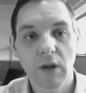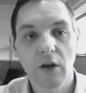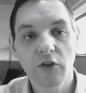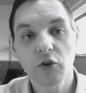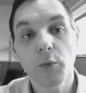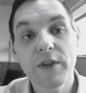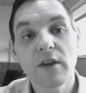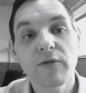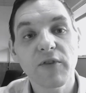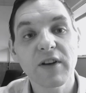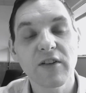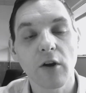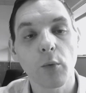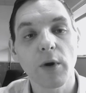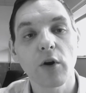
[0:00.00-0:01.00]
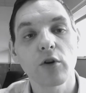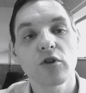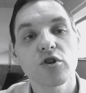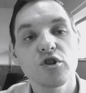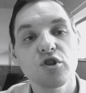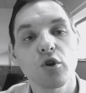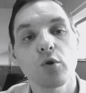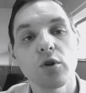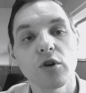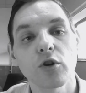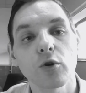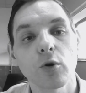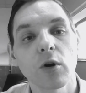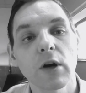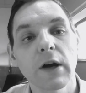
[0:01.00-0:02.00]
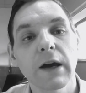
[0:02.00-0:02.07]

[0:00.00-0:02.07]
So in the video, we're going to show you